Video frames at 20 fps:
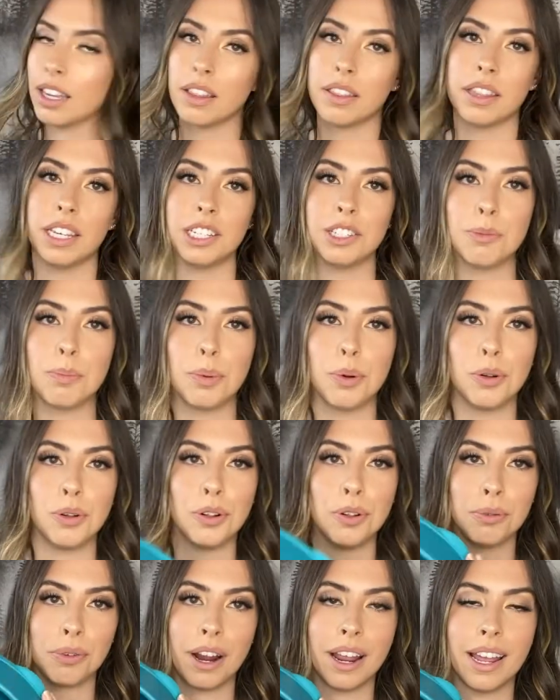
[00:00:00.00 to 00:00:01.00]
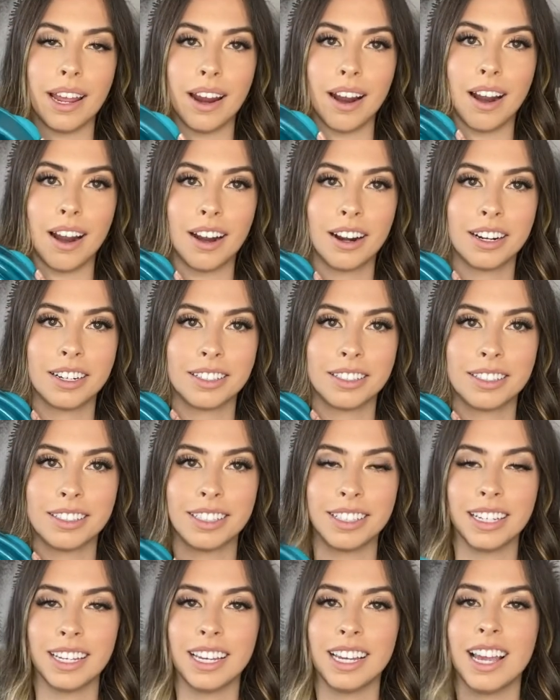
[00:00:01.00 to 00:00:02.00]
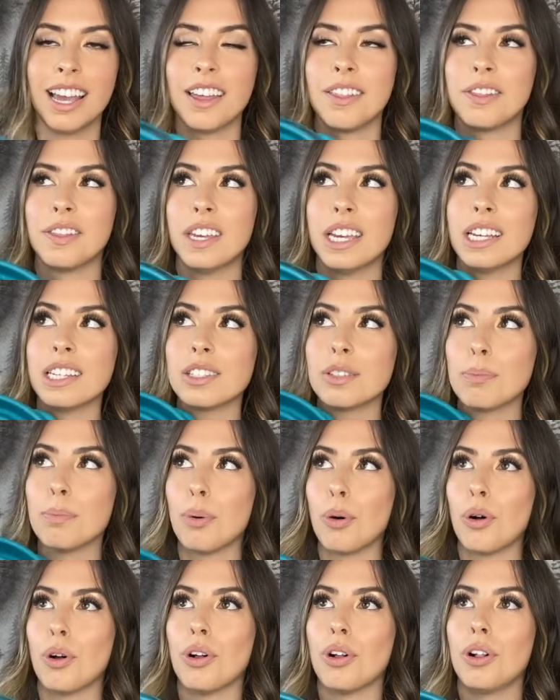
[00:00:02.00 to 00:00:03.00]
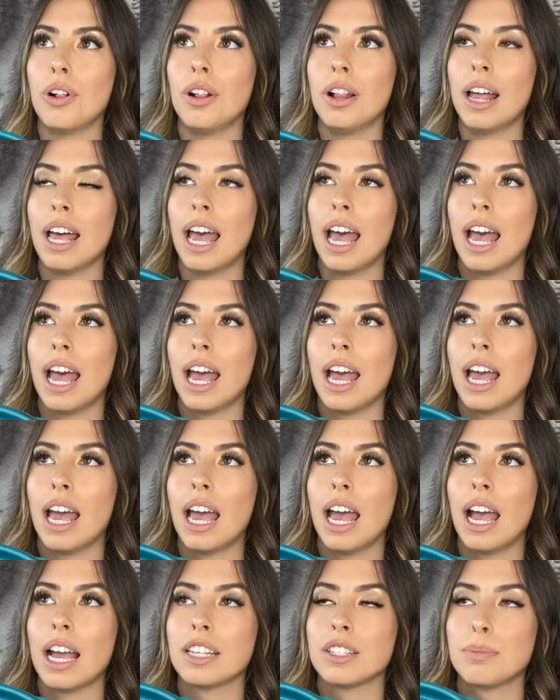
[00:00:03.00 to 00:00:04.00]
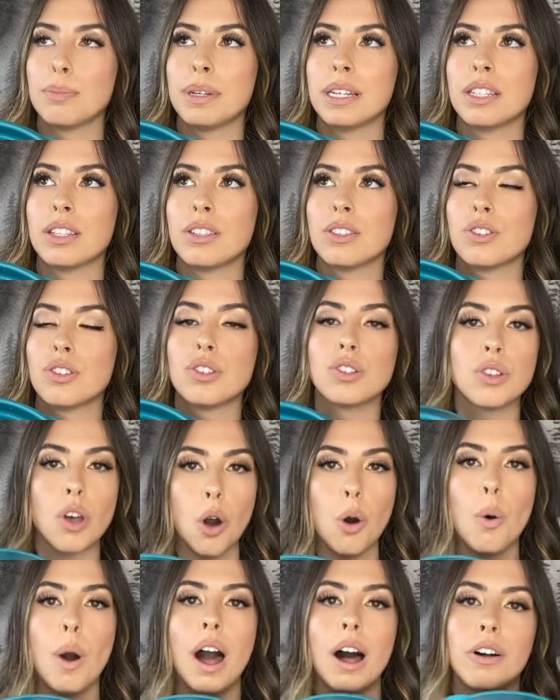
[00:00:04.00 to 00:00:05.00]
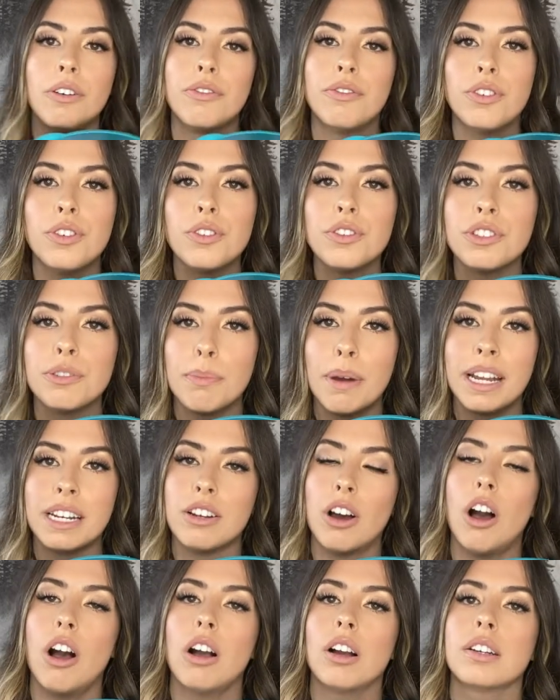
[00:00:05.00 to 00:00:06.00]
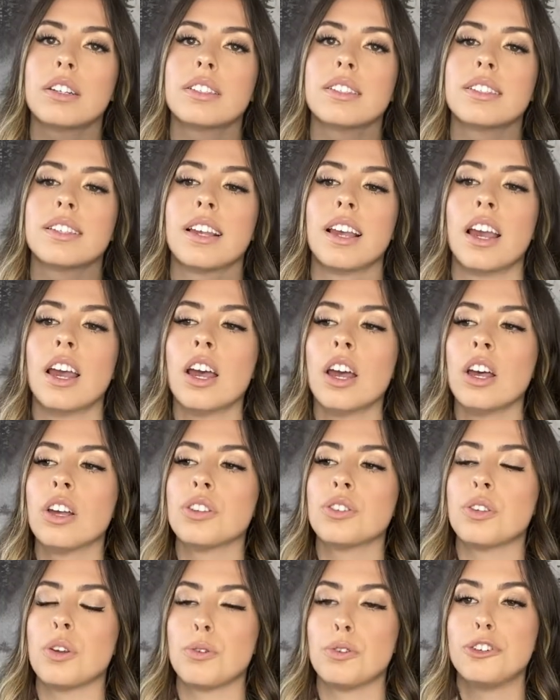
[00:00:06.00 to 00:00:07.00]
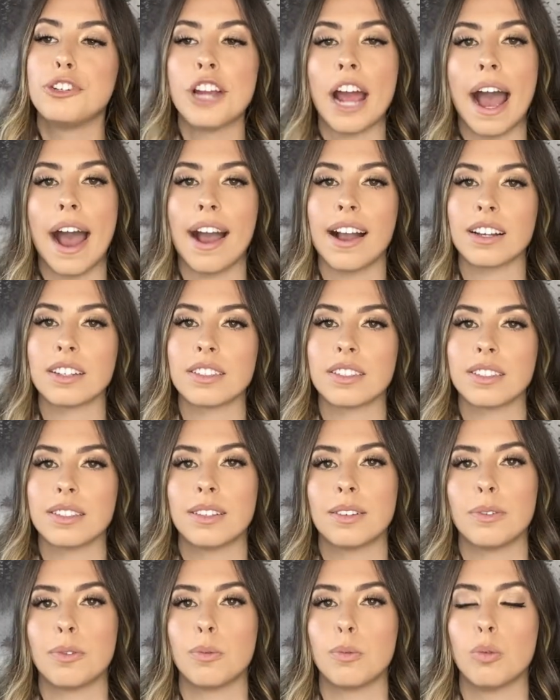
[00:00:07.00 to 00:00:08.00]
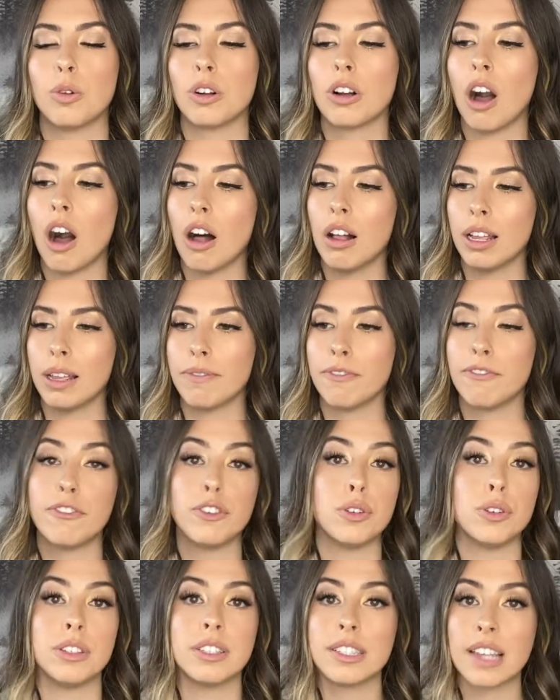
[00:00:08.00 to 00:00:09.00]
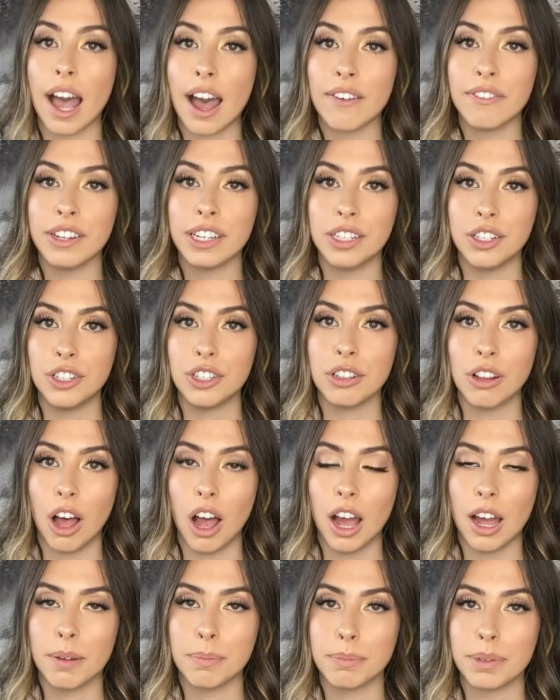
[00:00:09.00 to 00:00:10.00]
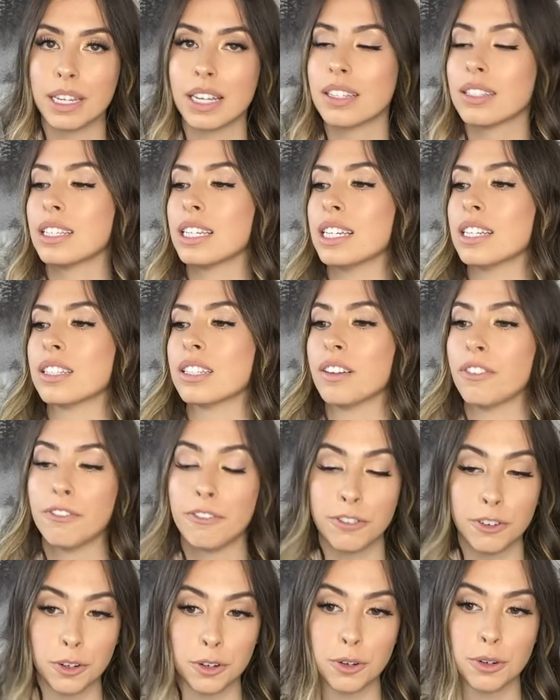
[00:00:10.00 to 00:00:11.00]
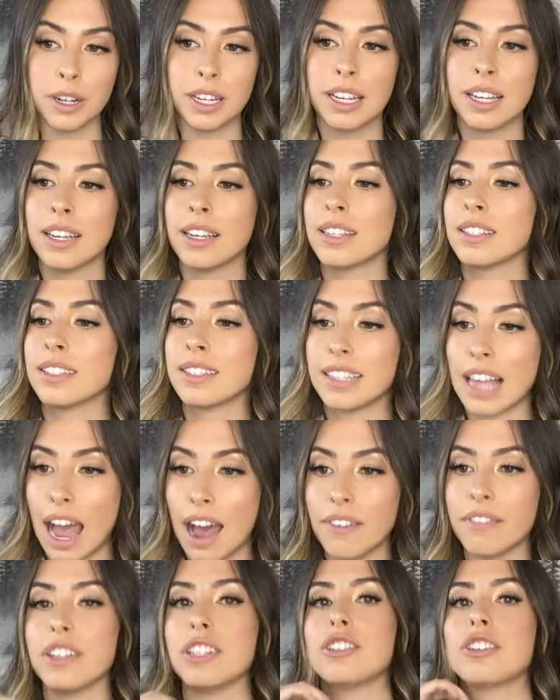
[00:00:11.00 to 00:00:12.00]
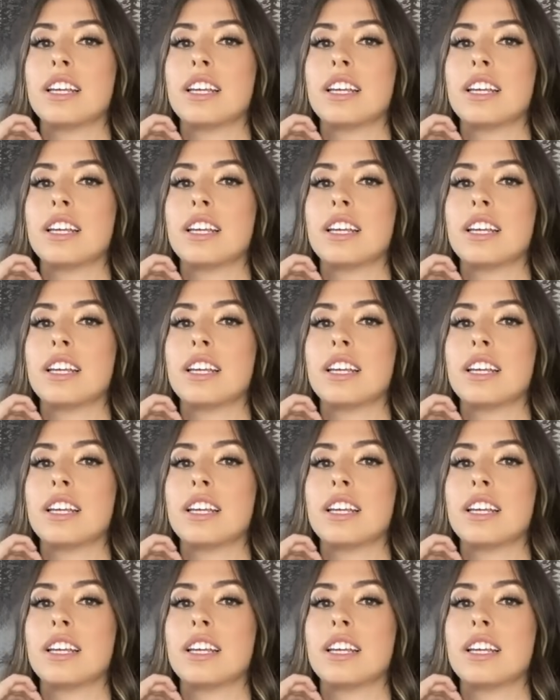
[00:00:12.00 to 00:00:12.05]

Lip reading: This bowl right here. This bowl has been so helpful to my dogs. So Jax, we'll call him Food Savage a lot because he is a food savage.